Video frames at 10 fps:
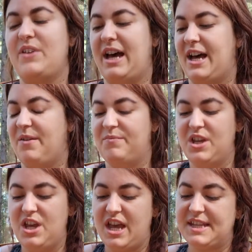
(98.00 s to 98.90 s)

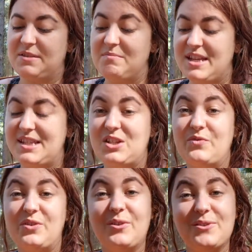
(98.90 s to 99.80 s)
as a message for
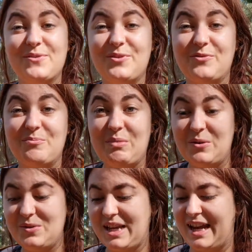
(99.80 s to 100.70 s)
those of you for
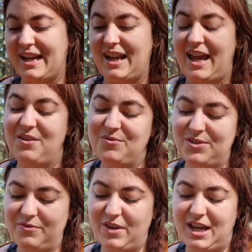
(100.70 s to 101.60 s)
Beltane, and
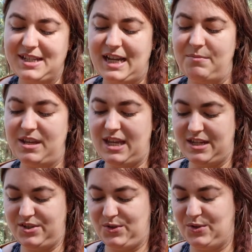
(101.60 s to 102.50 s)
also for us coming
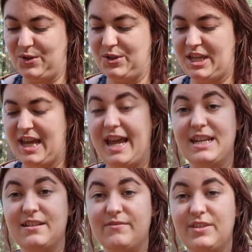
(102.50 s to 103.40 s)
into the
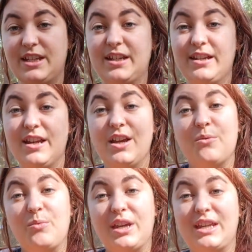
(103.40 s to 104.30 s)
end of the
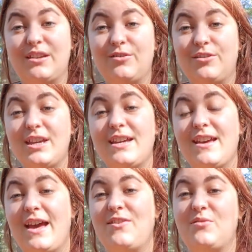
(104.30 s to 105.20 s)
Wiccan New Year
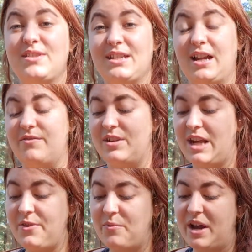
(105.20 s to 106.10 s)
and the start of
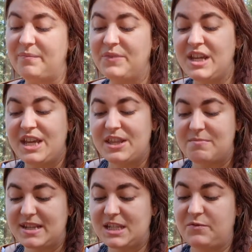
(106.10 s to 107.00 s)
another one. The
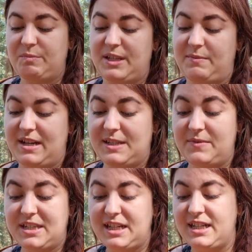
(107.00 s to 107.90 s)
message from this one is
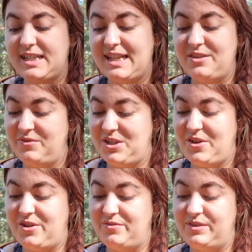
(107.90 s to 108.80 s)
fertility, the
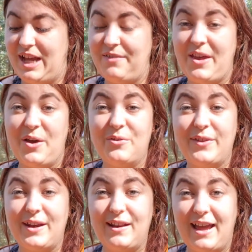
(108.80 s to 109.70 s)
return of life, health
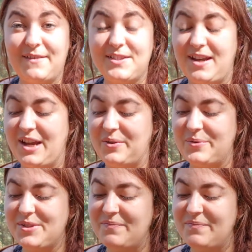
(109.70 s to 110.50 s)
and life cycles.